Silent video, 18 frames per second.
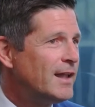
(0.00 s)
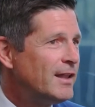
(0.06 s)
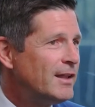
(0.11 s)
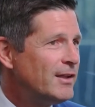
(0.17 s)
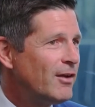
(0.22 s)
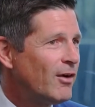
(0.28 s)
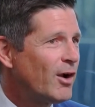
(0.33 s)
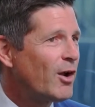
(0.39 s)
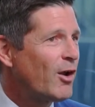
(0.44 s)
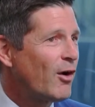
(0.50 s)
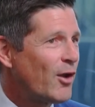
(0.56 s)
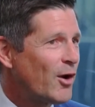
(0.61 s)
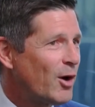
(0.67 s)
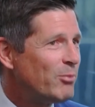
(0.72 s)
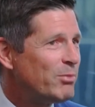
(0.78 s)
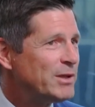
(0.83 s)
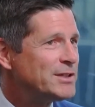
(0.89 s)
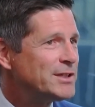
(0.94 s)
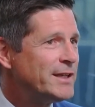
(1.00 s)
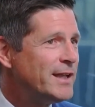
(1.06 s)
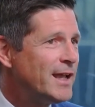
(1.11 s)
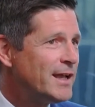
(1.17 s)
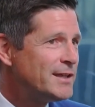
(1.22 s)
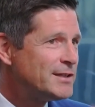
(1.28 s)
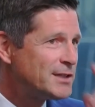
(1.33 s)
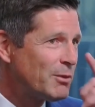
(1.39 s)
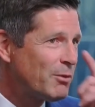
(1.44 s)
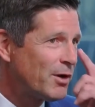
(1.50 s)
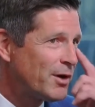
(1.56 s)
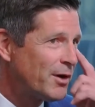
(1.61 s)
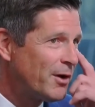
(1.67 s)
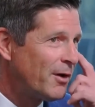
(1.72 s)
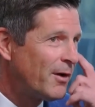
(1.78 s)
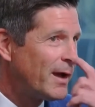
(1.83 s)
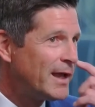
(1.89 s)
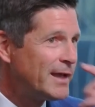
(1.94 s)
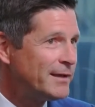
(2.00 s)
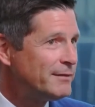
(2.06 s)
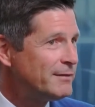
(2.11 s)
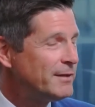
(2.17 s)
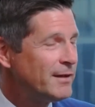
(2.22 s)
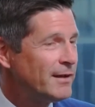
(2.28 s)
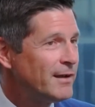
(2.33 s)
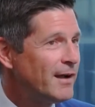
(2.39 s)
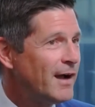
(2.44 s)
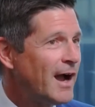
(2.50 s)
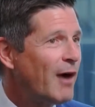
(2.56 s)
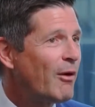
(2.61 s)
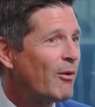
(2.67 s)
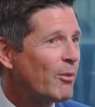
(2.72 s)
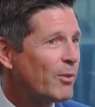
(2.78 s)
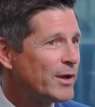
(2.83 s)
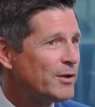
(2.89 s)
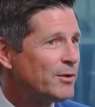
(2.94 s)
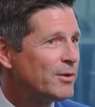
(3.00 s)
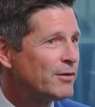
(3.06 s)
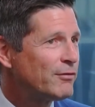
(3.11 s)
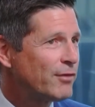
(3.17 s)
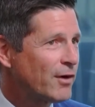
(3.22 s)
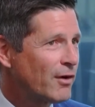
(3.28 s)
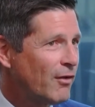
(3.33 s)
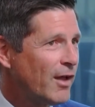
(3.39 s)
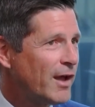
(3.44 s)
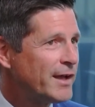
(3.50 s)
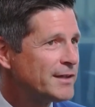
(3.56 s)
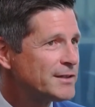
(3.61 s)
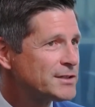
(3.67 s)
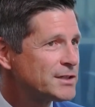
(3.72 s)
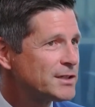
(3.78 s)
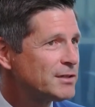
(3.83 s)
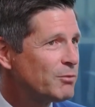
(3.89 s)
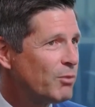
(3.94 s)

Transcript: On our busy days, they want to know, hey, how are we doing for clients?